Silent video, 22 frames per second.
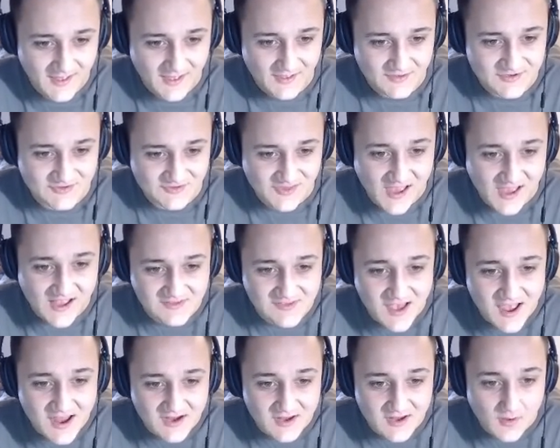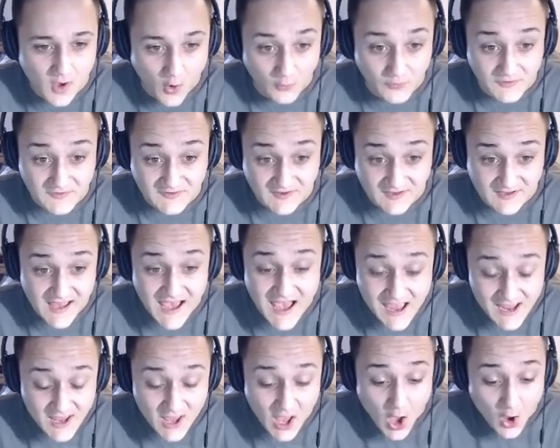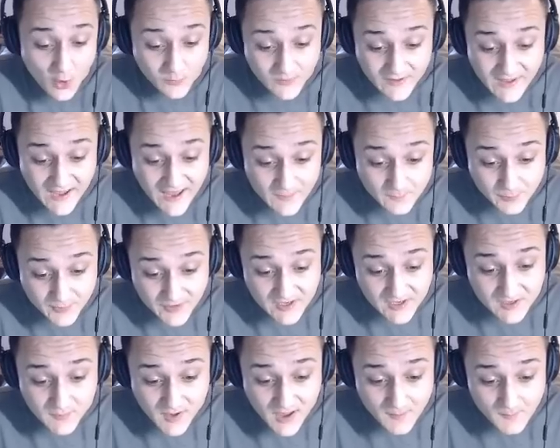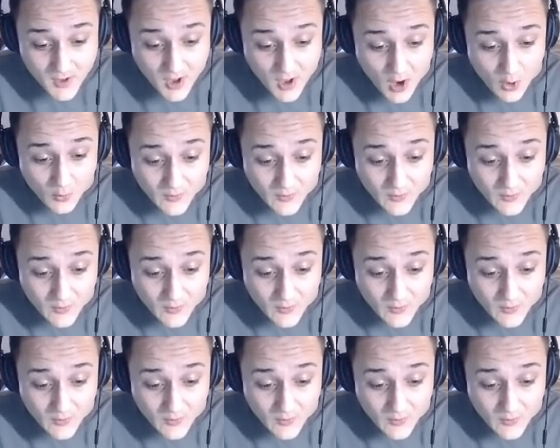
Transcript: She's not talking. Oh, there's a guy. We gotta beat him up.